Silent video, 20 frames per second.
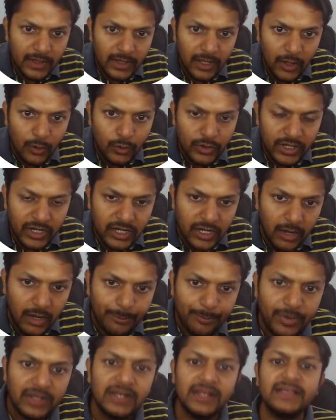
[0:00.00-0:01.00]
Okay,
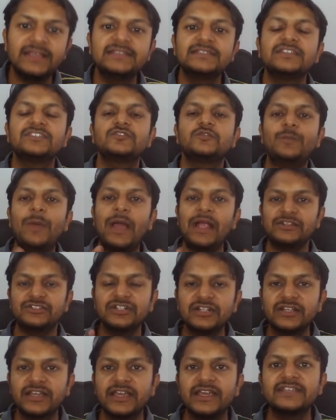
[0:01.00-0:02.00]
couple is a
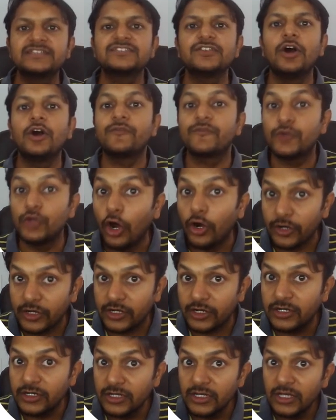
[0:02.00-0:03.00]
special case of
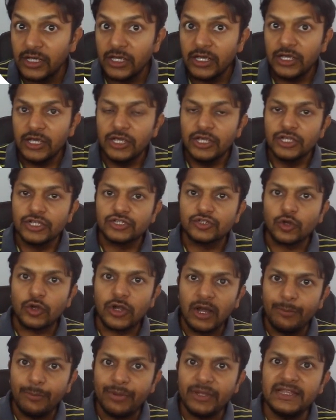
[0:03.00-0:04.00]
torque. So
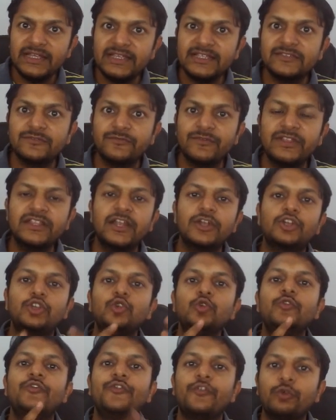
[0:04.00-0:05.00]
couple is when there are
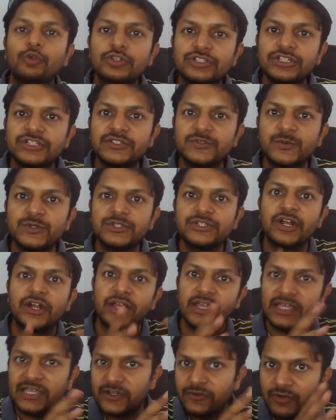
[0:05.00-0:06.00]
two forces which
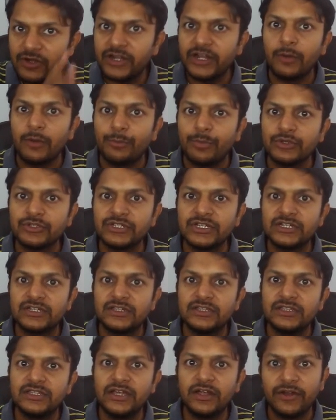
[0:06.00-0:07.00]
are equal and
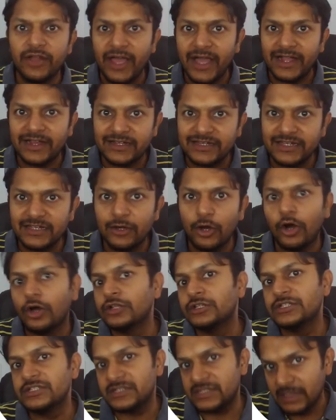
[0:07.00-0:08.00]
opposite, they are acting
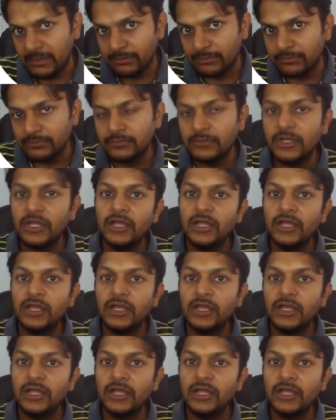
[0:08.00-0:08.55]
on some